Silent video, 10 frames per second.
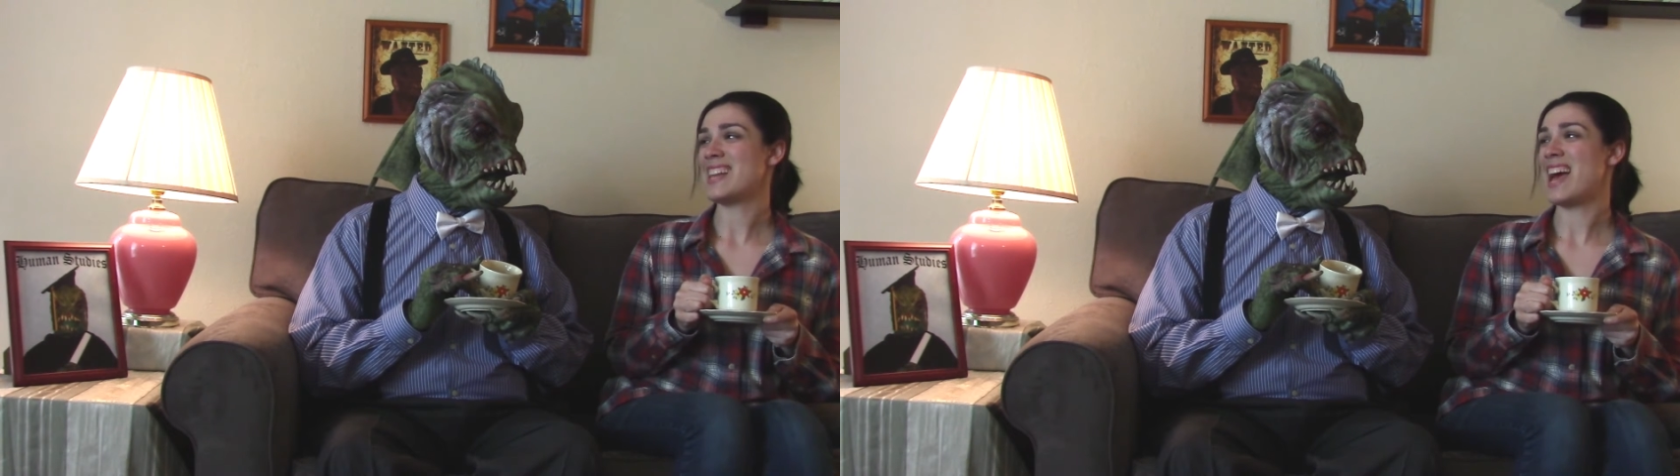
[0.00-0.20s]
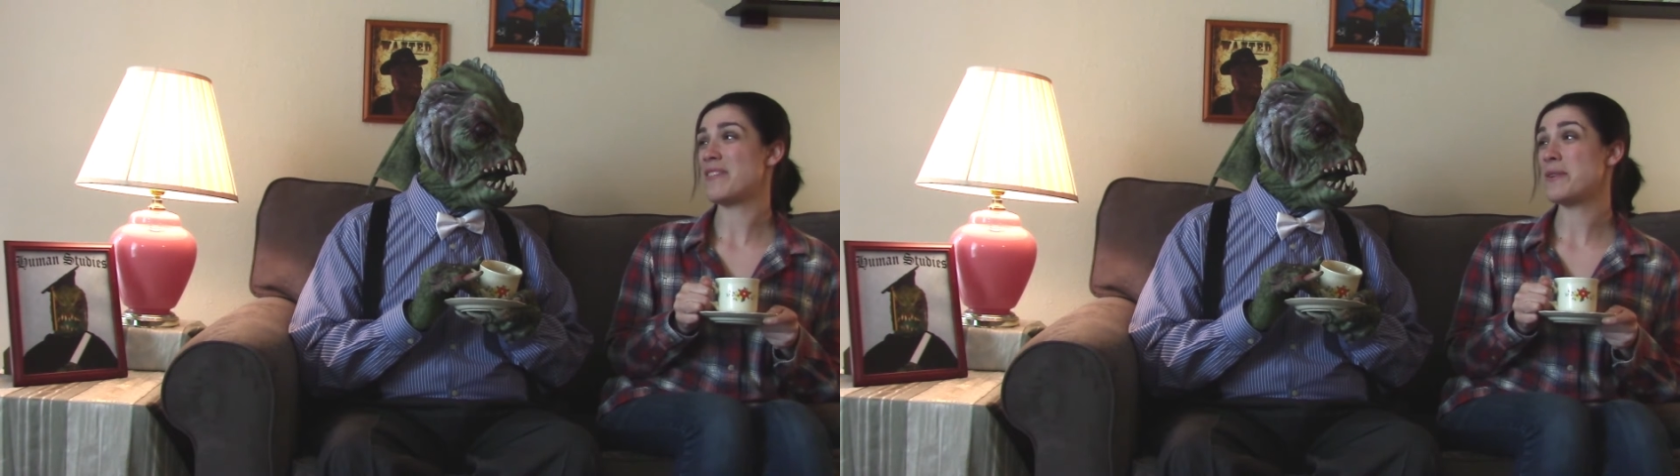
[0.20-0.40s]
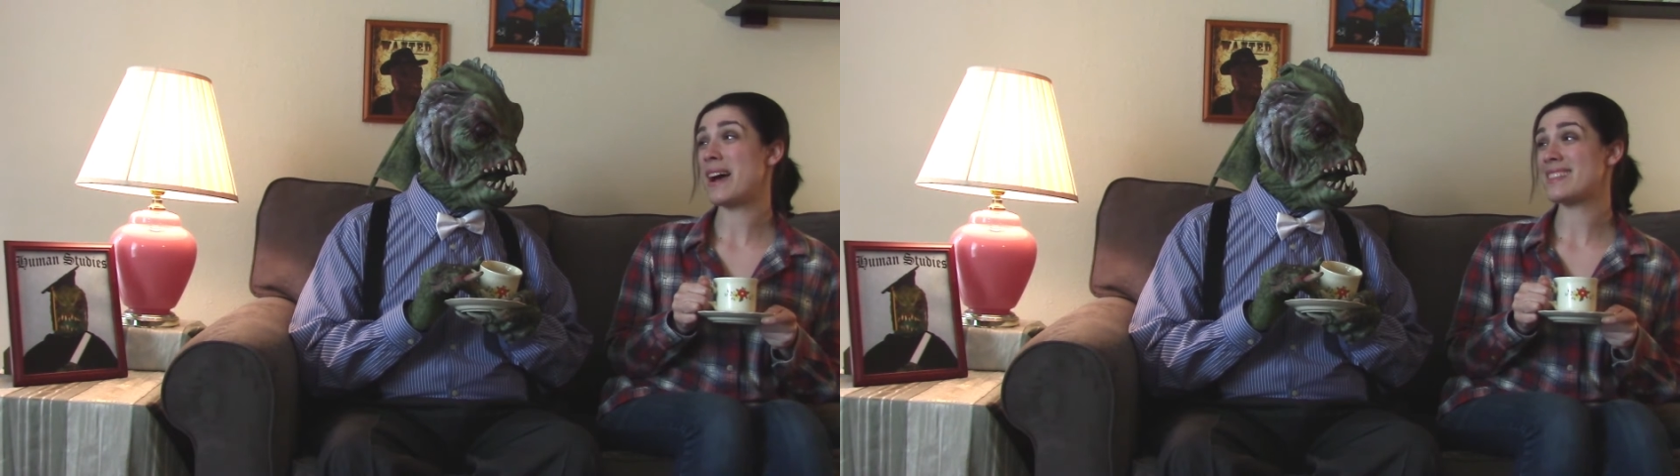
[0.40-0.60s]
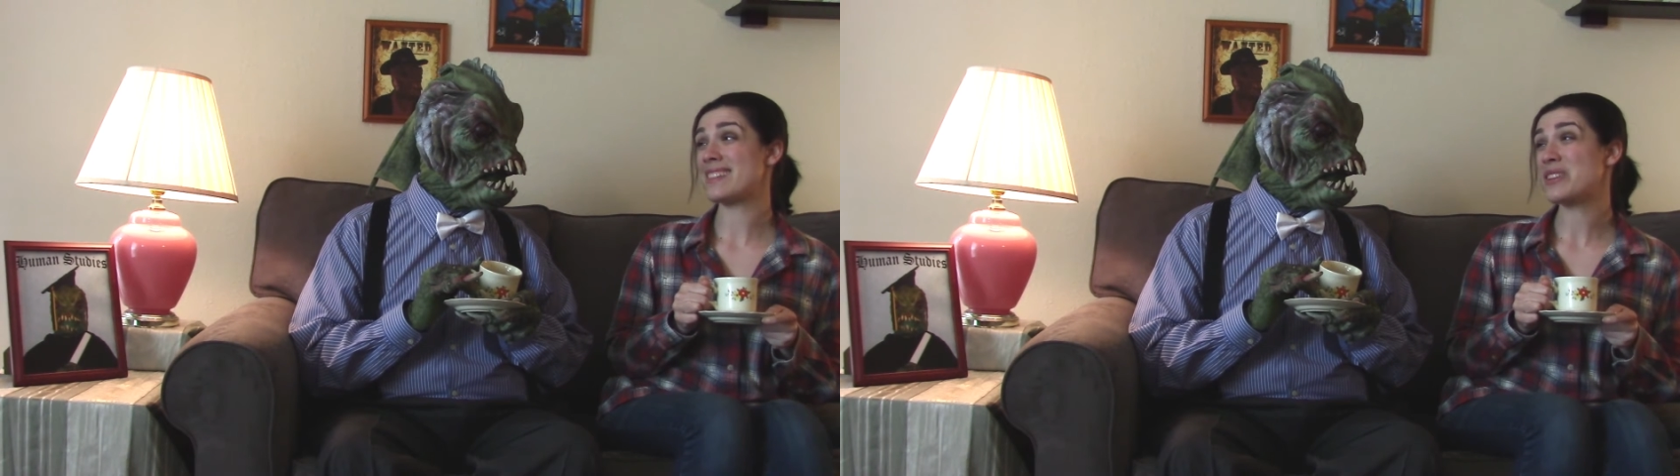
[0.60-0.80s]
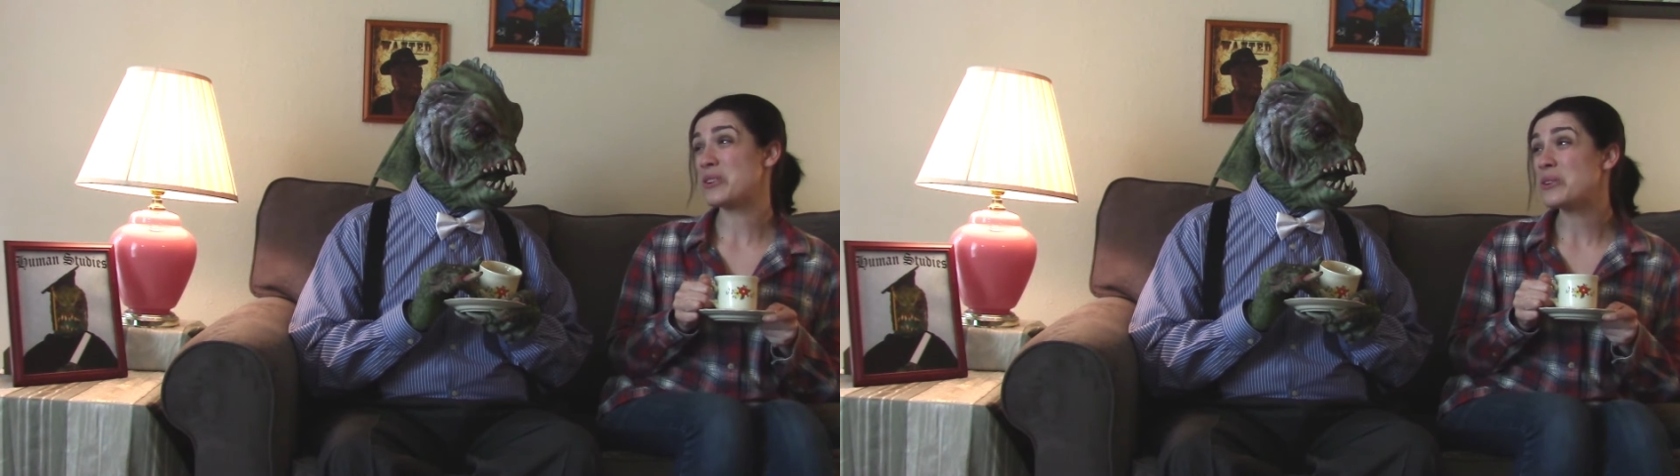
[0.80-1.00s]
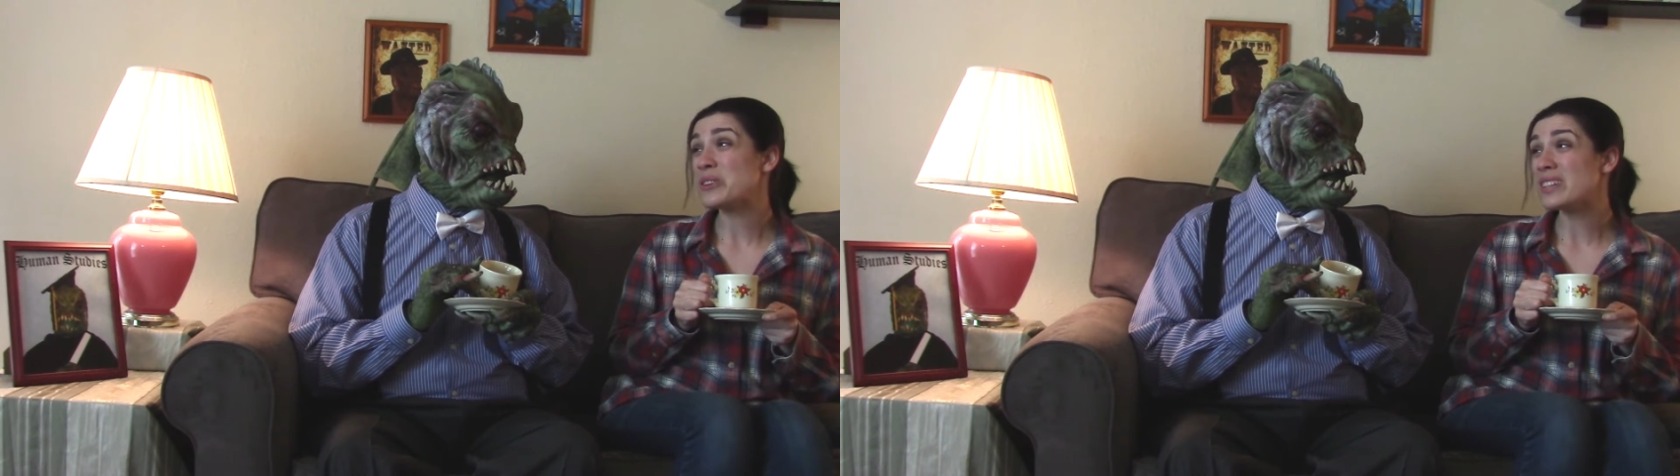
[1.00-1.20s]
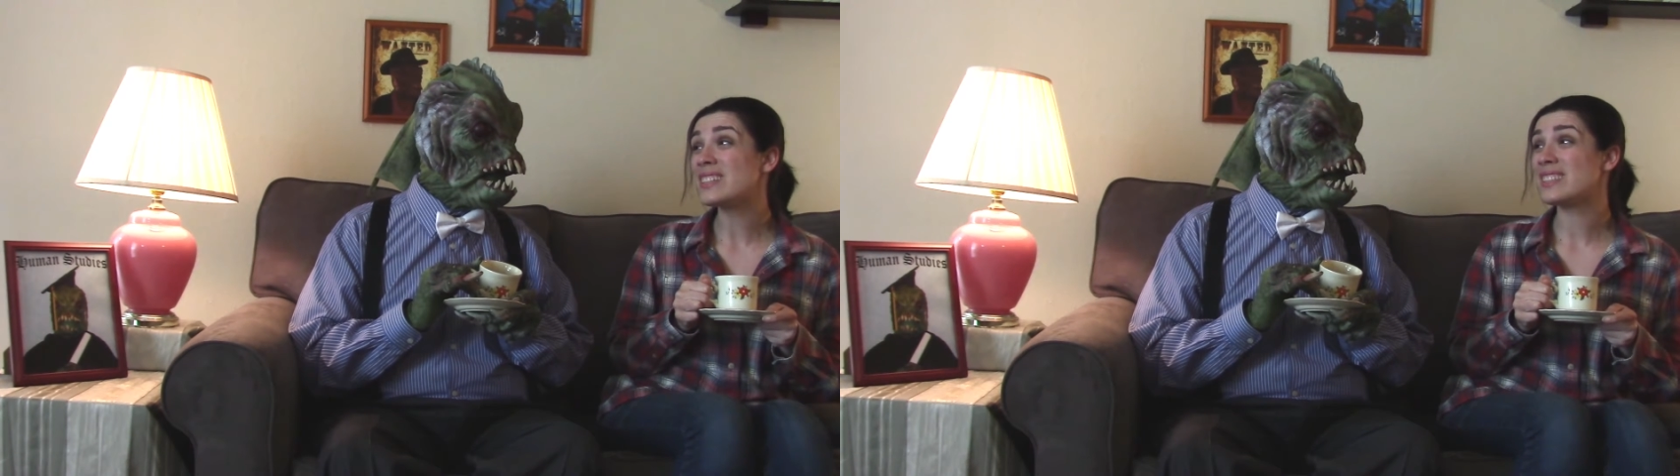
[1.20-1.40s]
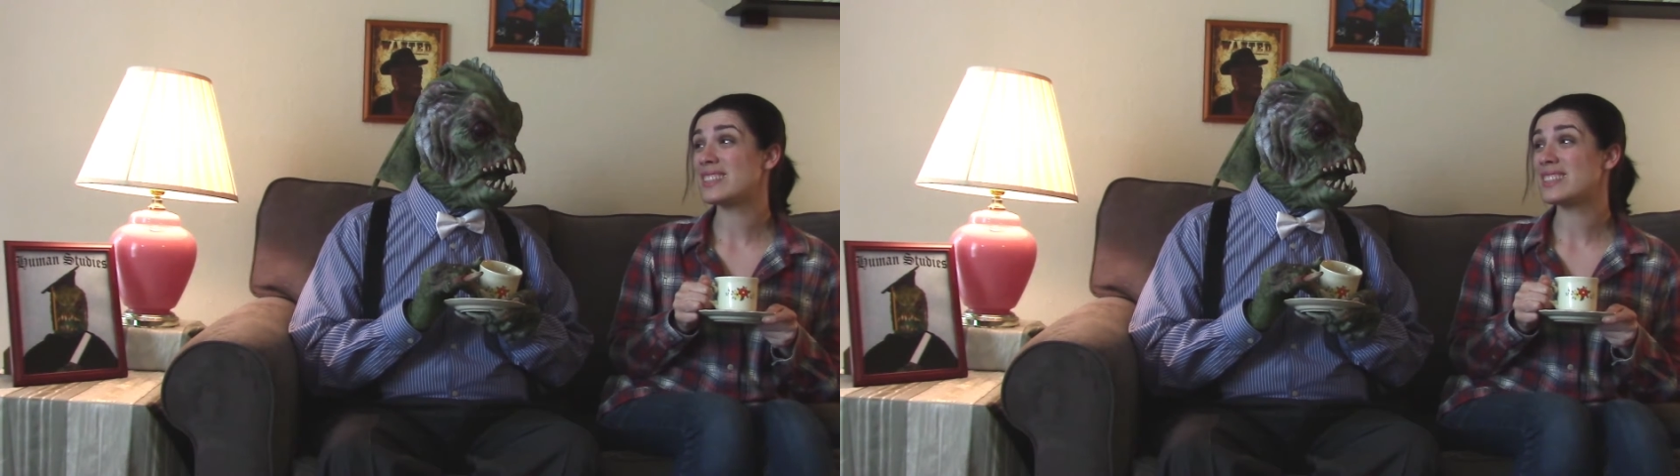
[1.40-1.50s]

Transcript: have you asked Google?